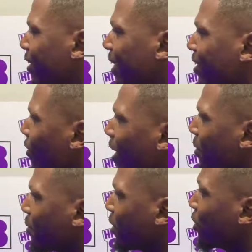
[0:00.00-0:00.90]
didn't know
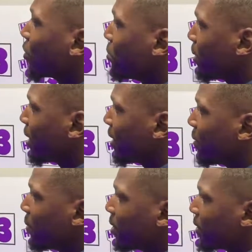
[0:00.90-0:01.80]
how little money it
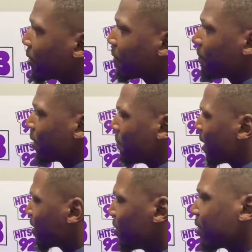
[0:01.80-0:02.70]
was. Yeah.
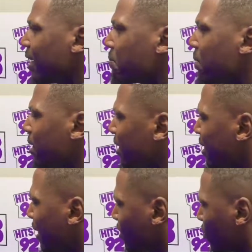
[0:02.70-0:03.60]
But I took that money
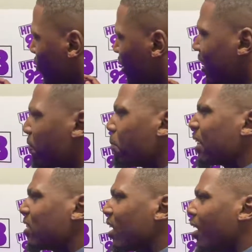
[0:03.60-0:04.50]
and I just left my
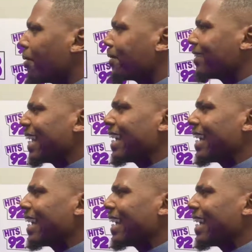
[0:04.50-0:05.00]
job. The day I